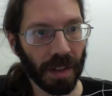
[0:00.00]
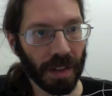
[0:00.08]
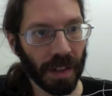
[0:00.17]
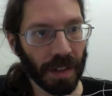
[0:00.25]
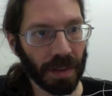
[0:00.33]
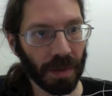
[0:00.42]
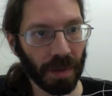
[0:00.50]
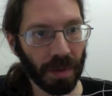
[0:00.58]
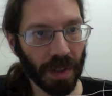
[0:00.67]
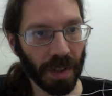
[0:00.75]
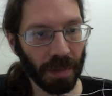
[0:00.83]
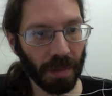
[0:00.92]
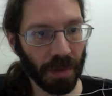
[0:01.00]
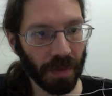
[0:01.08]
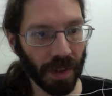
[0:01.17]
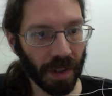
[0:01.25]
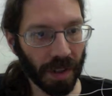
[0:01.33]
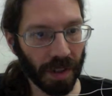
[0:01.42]
That's where we're going to move
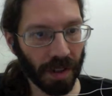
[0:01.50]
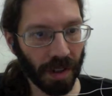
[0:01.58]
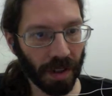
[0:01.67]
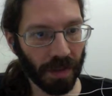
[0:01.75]
our, our